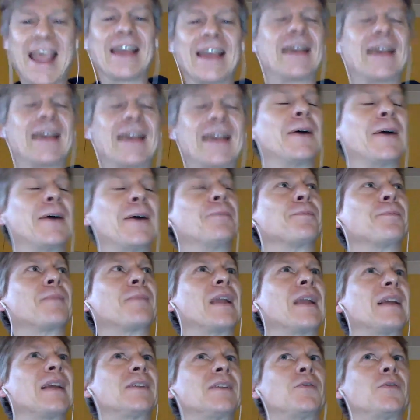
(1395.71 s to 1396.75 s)
To
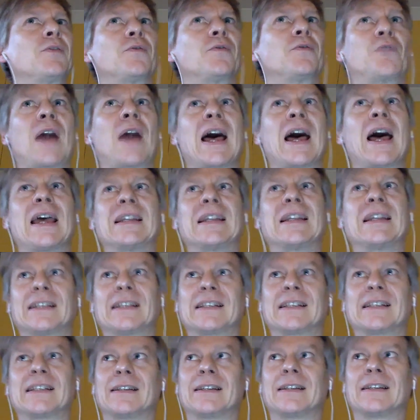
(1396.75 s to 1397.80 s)
write
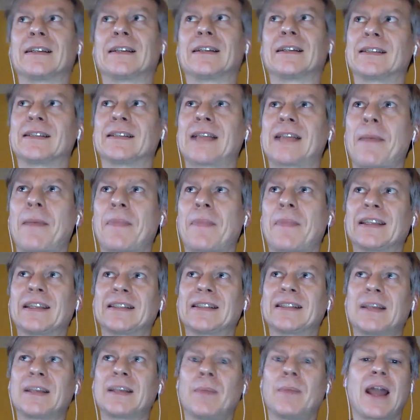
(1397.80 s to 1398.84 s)
something
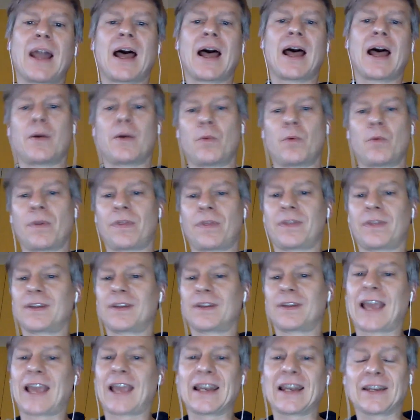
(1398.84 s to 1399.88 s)
similar with
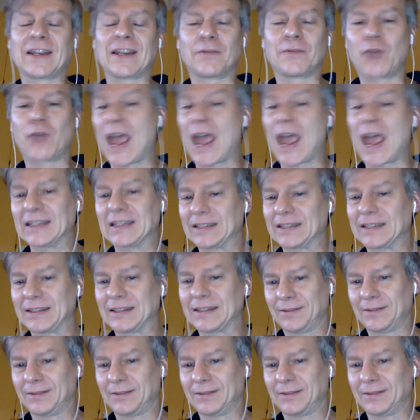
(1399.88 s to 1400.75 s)
getting friends.